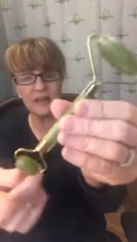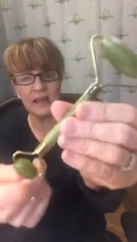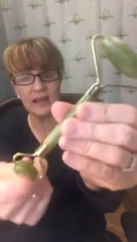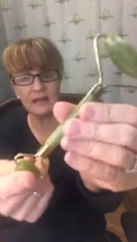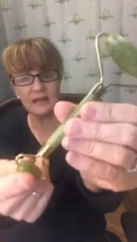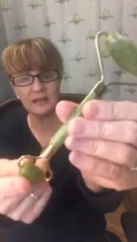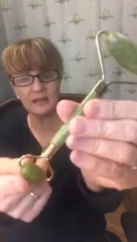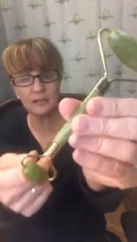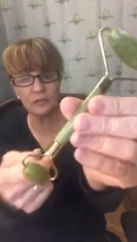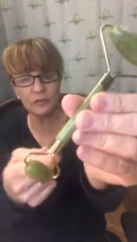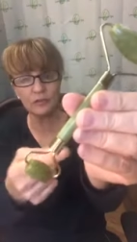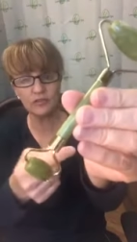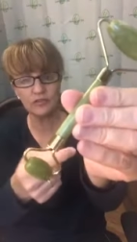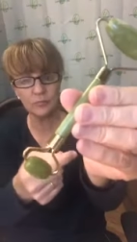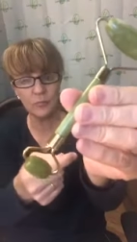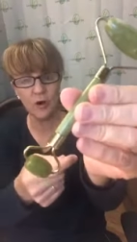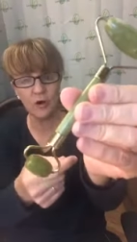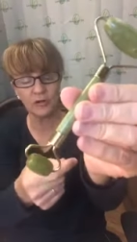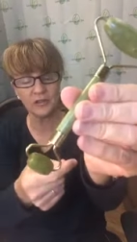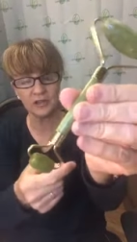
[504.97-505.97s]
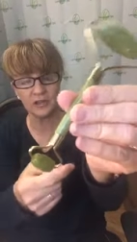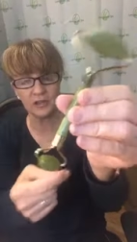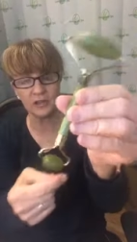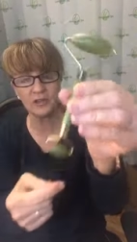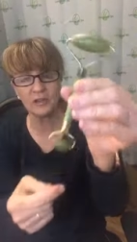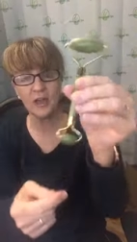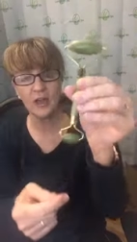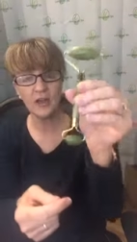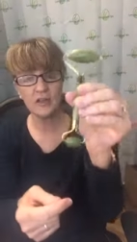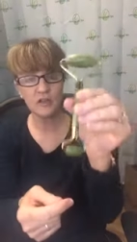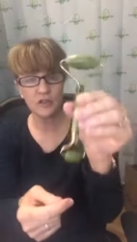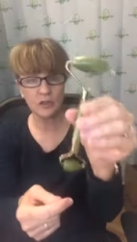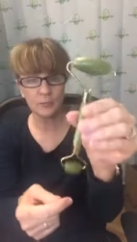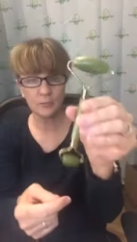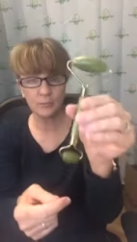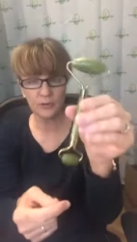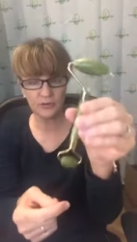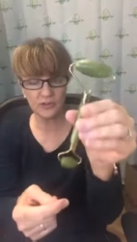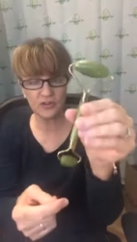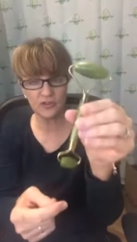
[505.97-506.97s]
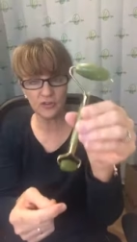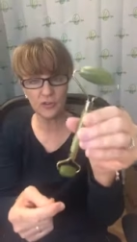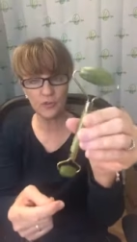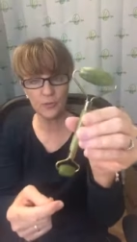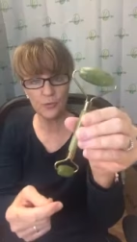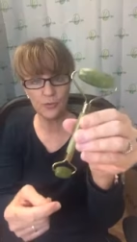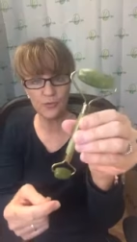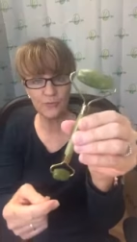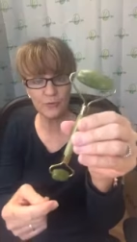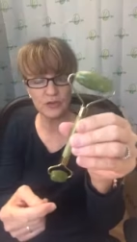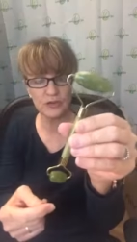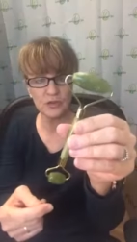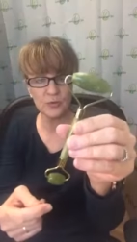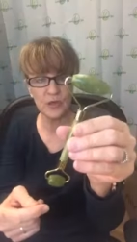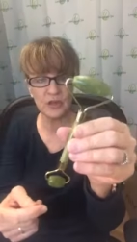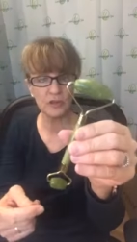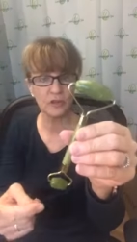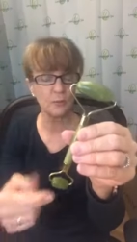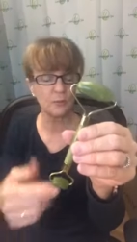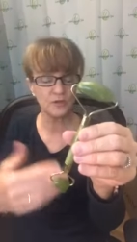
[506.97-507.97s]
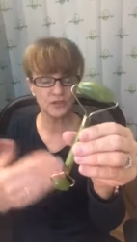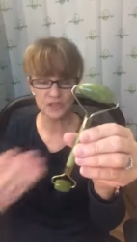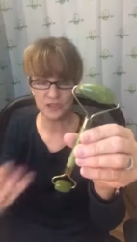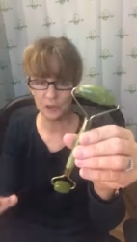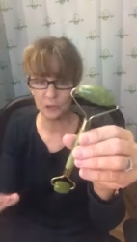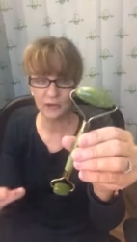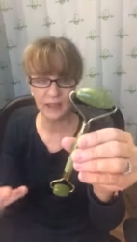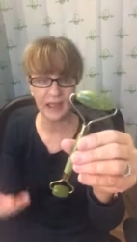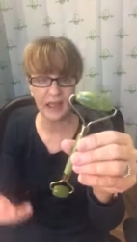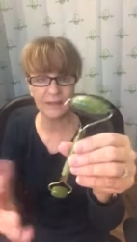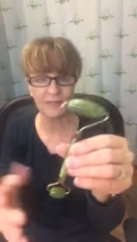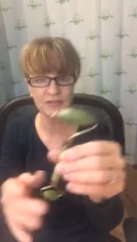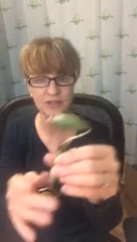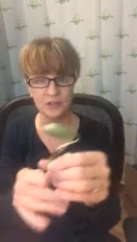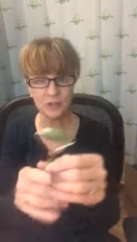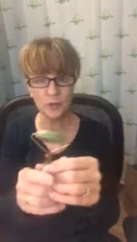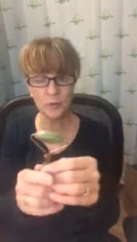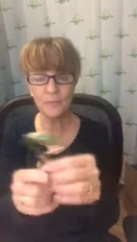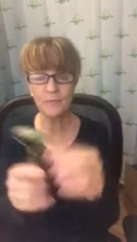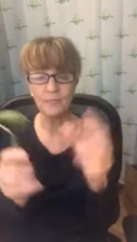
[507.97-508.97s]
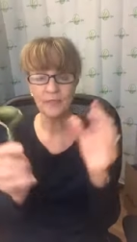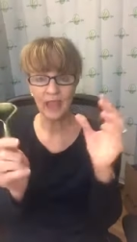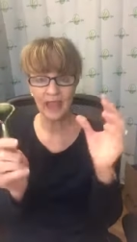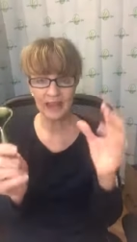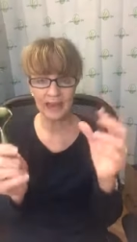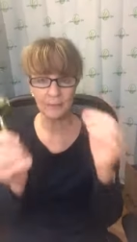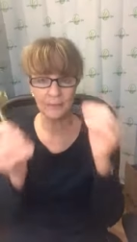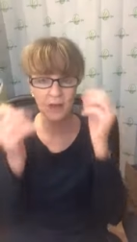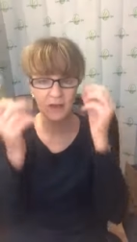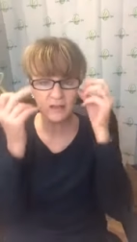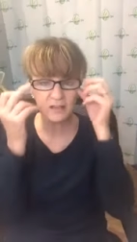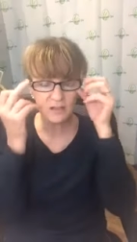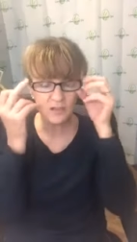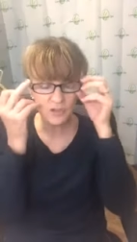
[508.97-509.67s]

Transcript: and a little small end. You can put this in the refrigerator, but you don't have to. And I'm not going to